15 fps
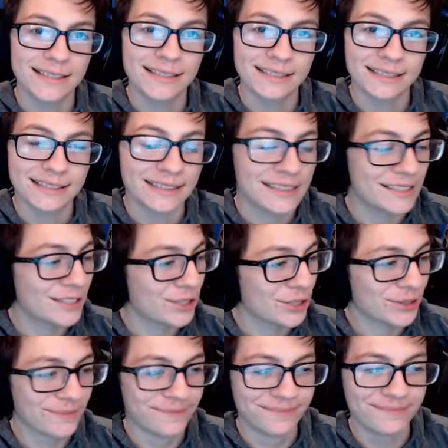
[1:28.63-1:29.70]

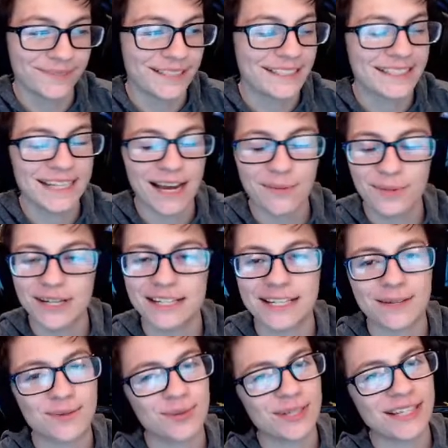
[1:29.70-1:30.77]
let's let's see how many
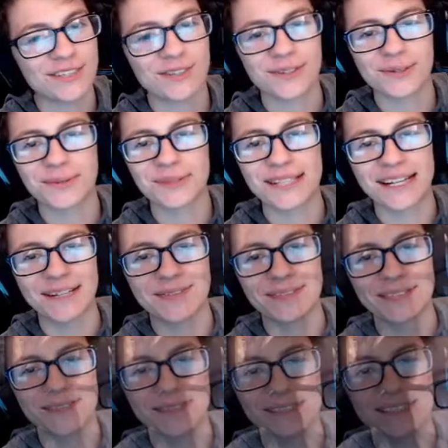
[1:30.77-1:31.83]
times we get Trick Room set up this week.